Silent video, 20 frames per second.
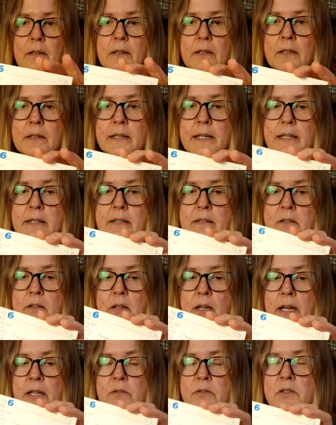And that
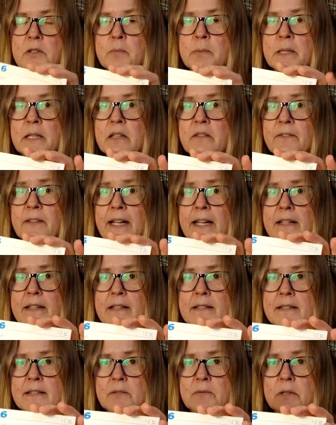I use spinning
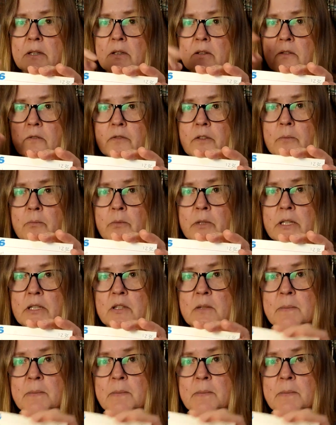fineness, as we learned from Rich.